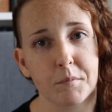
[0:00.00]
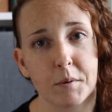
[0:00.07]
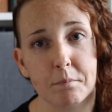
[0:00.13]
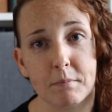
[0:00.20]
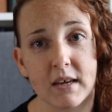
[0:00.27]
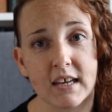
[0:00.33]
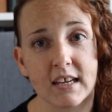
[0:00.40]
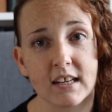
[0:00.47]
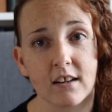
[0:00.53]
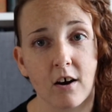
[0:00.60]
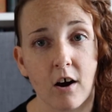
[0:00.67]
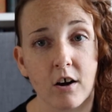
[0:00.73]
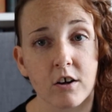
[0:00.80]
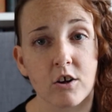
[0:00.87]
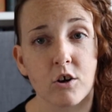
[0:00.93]
made
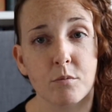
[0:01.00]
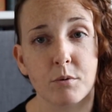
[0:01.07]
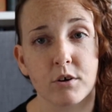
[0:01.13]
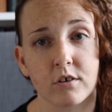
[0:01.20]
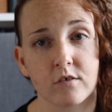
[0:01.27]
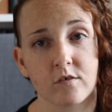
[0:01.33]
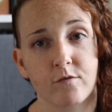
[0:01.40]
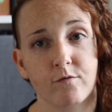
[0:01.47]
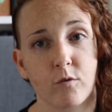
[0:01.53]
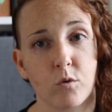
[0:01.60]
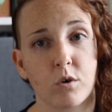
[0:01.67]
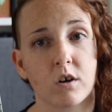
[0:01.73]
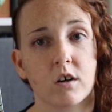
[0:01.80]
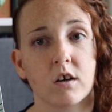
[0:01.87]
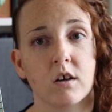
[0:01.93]
audiobooks
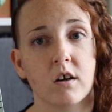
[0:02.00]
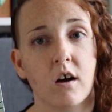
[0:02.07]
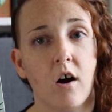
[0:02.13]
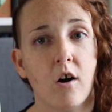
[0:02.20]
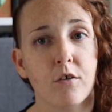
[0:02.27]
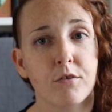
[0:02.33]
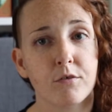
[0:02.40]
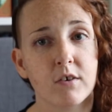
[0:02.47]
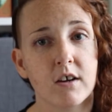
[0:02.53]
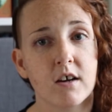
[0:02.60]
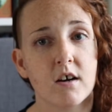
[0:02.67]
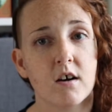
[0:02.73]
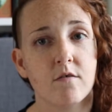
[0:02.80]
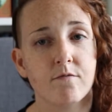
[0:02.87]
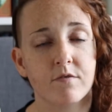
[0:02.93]
for all 3
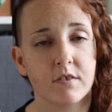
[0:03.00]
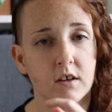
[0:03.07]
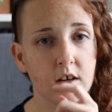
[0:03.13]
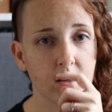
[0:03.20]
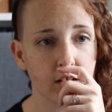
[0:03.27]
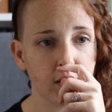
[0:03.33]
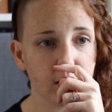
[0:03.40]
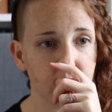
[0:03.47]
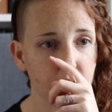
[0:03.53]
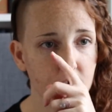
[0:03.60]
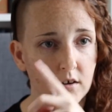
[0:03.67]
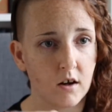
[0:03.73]
of the